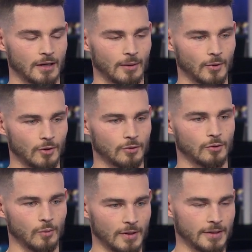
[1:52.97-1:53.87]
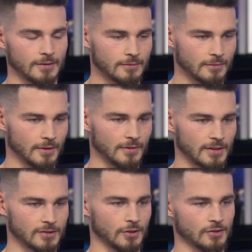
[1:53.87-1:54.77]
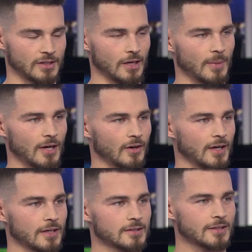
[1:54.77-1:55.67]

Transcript: I'm not quitting in that search to get better, I guess.